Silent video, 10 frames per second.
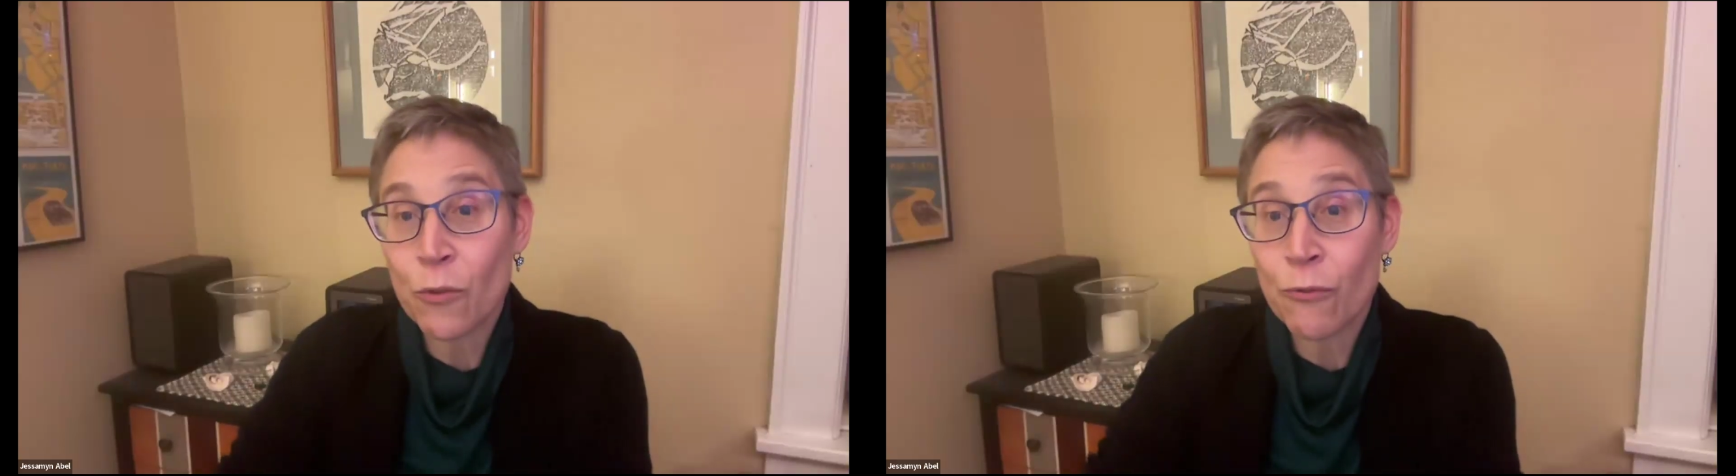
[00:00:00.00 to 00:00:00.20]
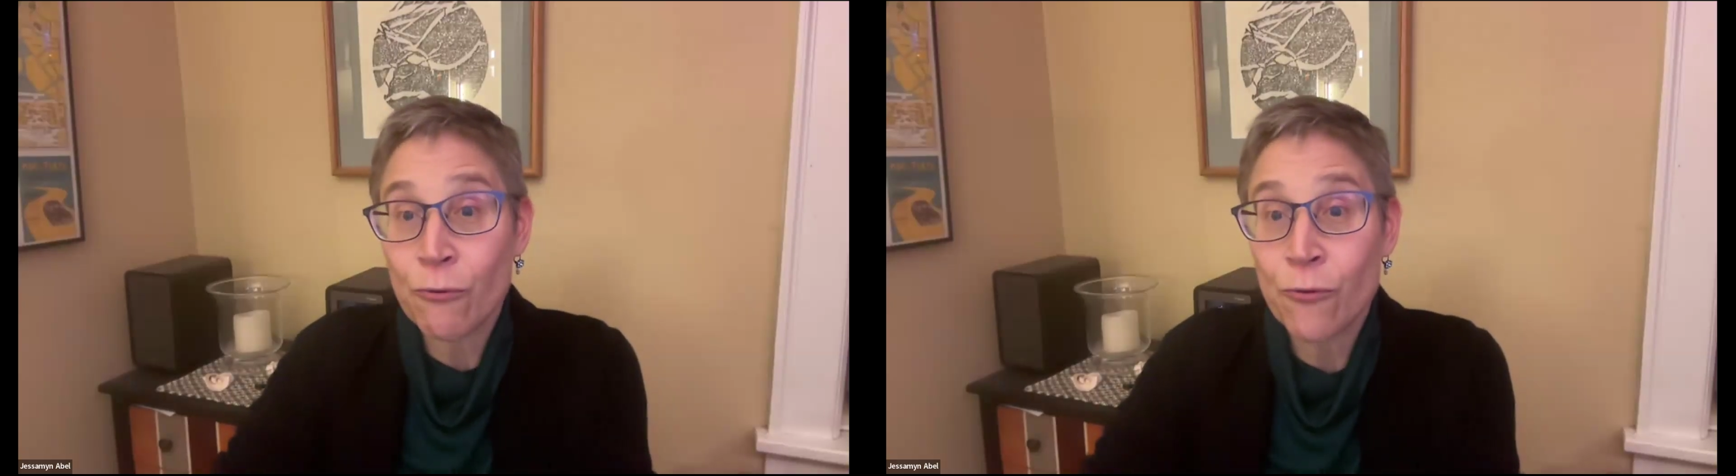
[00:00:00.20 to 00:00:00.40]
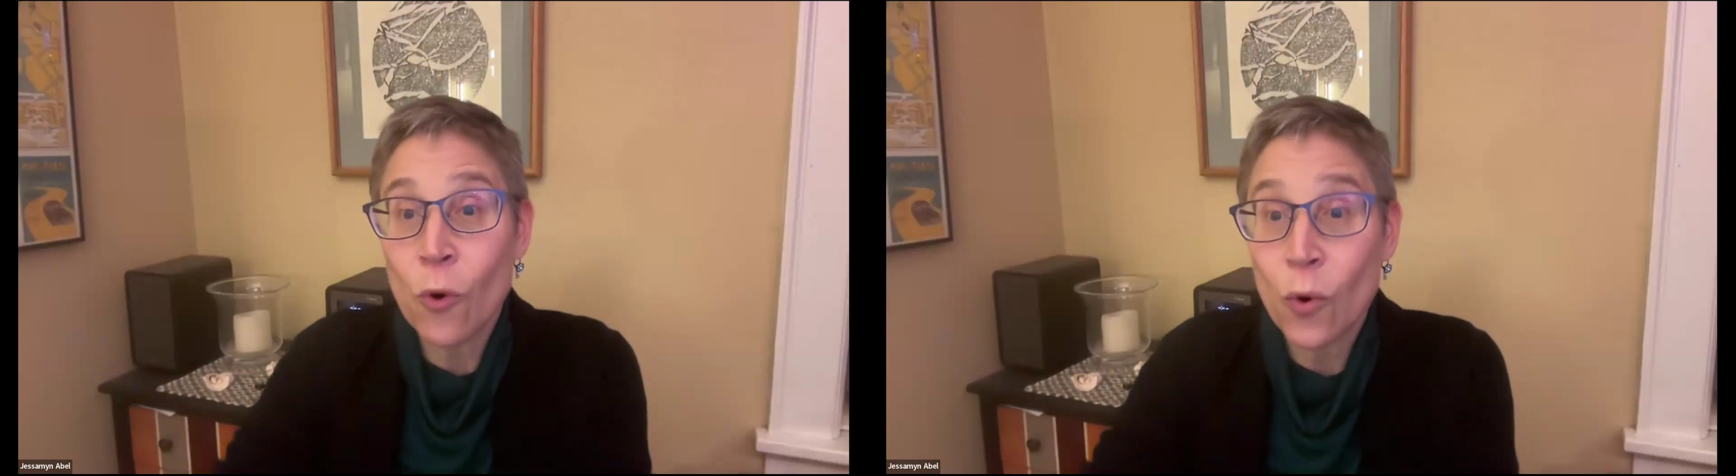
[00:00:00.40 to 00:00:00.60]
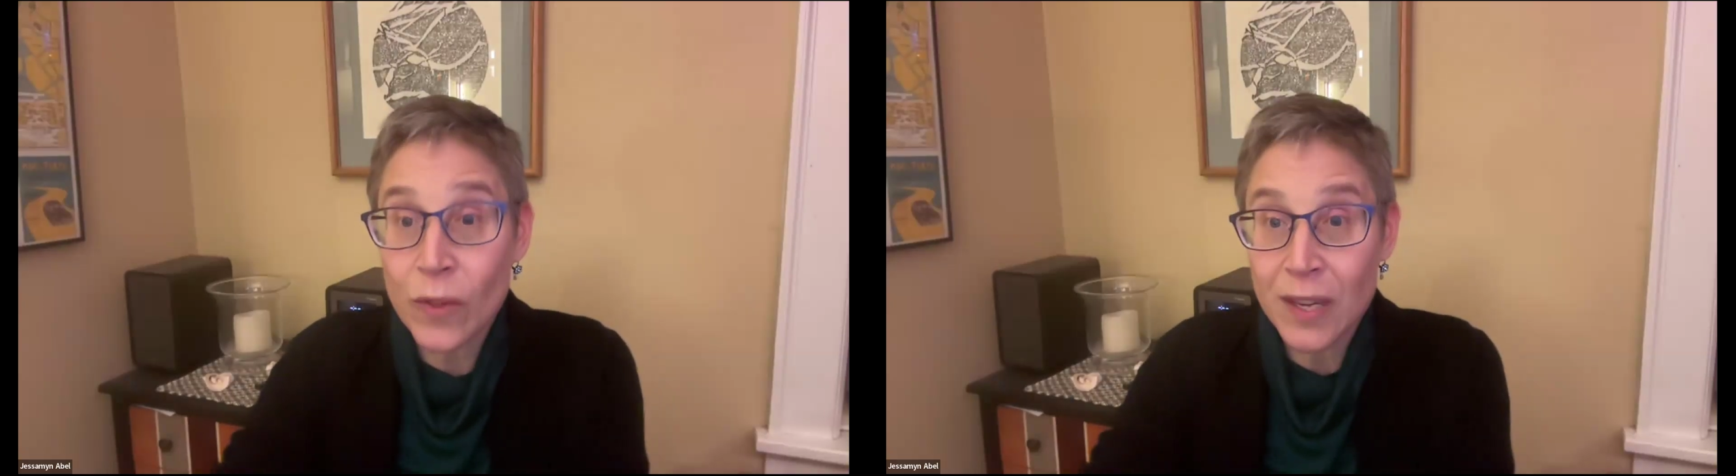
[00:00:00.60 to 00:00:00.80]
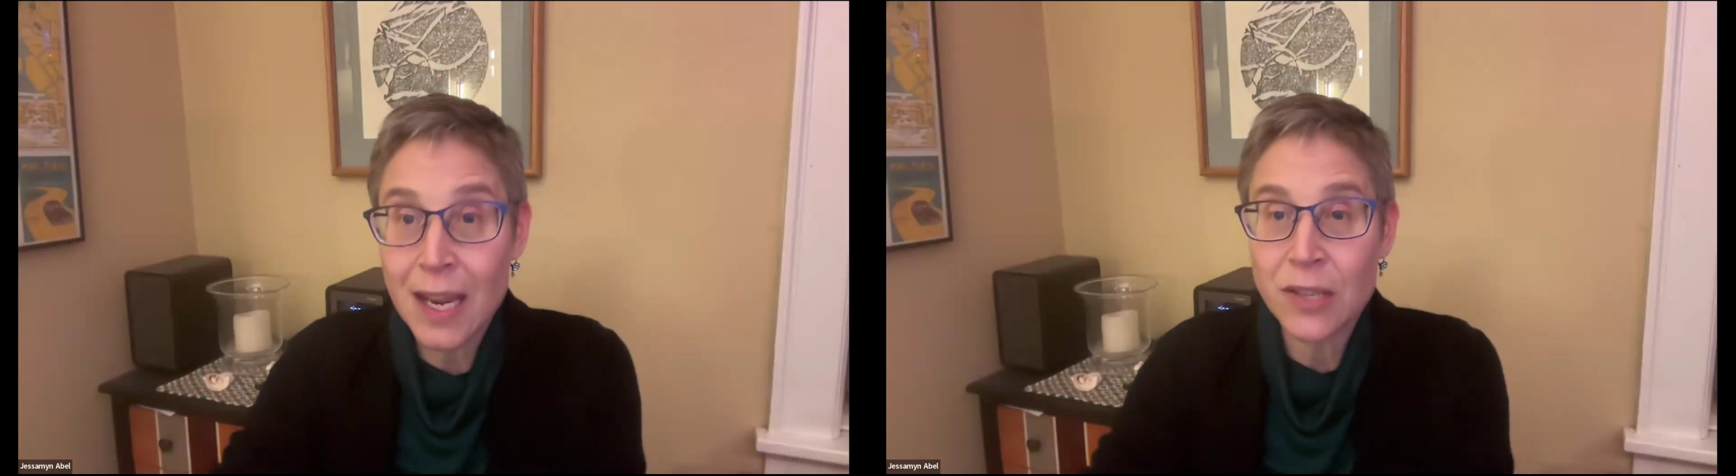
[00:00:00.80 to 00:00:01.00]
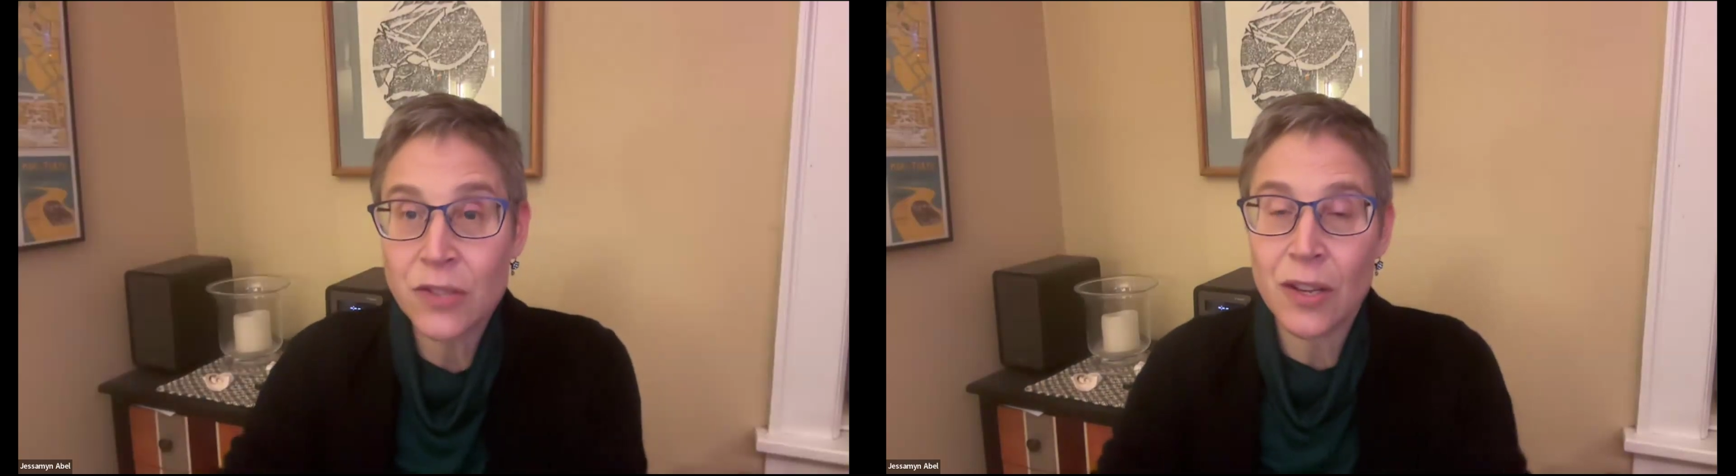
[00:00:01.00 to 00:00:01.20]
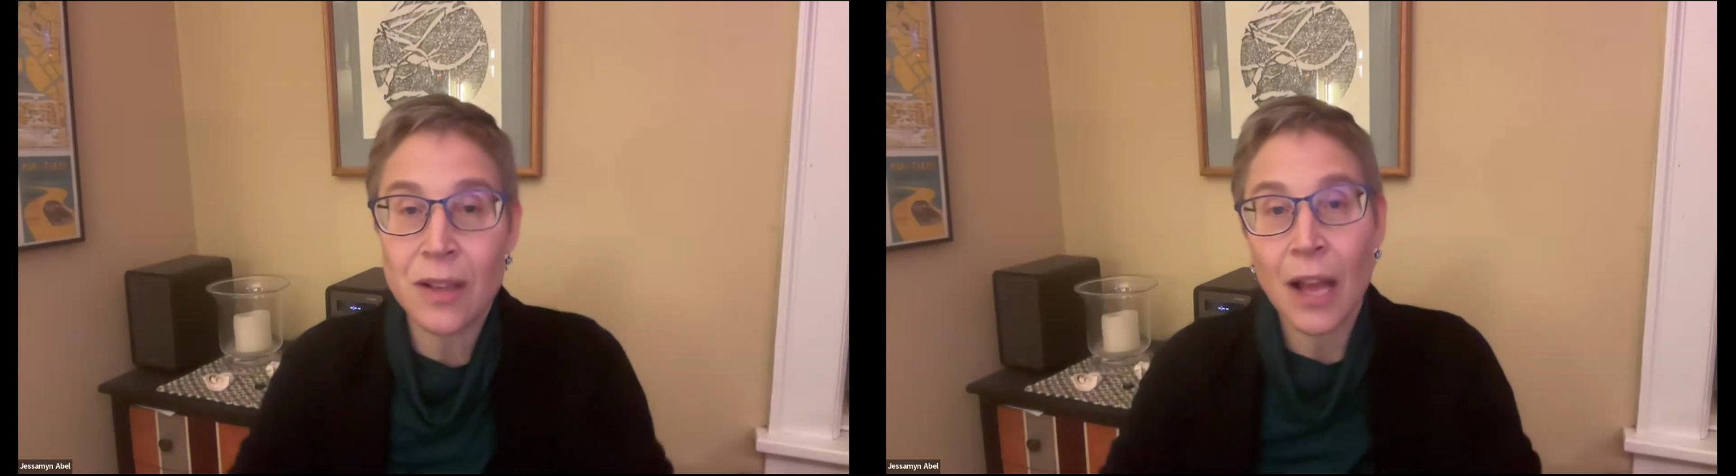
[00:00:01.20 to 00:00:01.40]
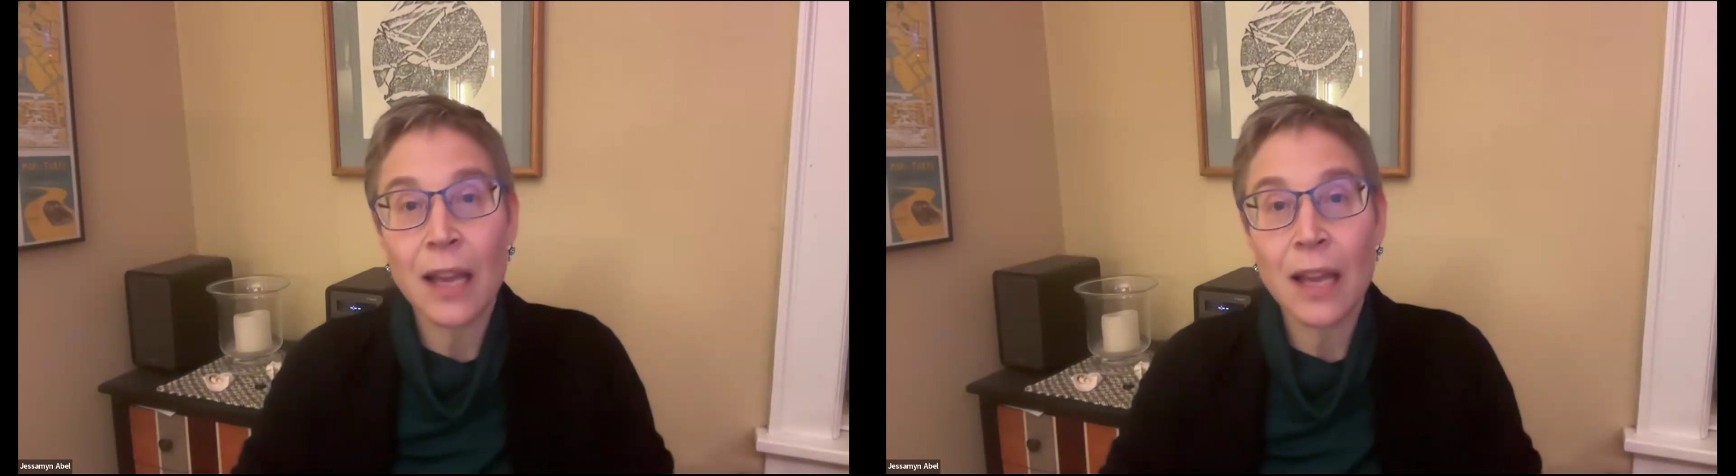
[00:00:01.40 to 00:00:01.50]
were for the nation,